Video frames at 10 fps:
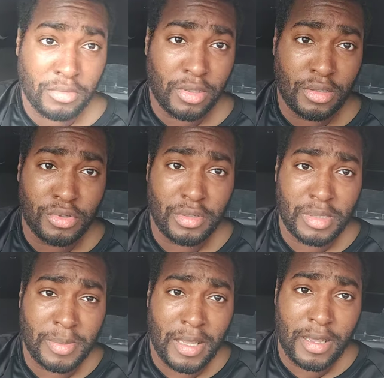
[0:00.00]
no
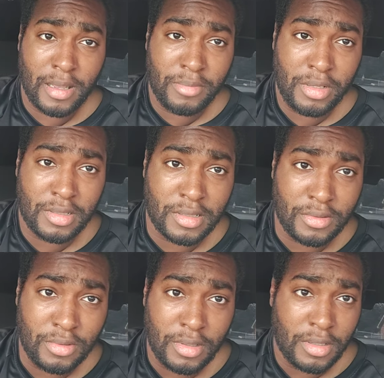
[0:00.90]
dealerships behind me.
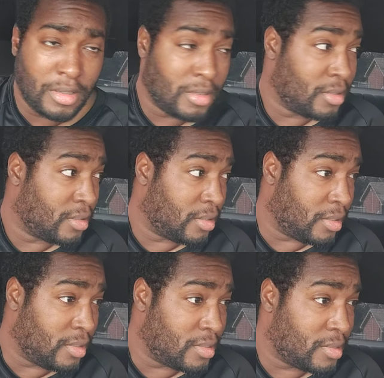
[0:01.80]
So
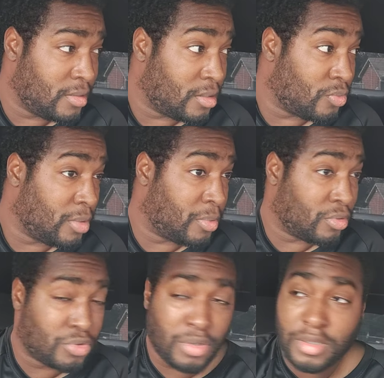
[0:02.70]
I ain't see no
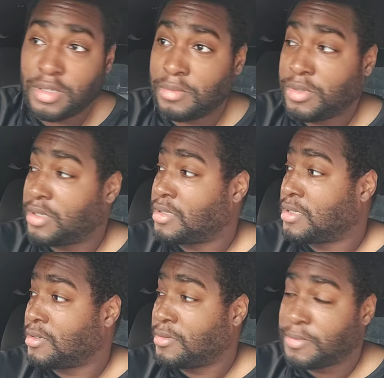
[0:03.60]
repo truck come yet.
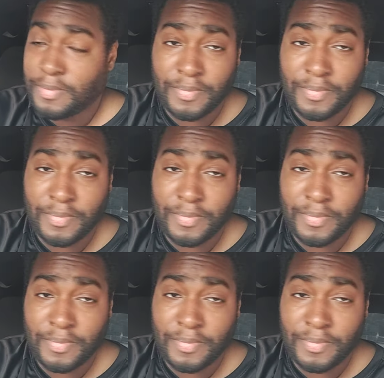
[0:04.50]
So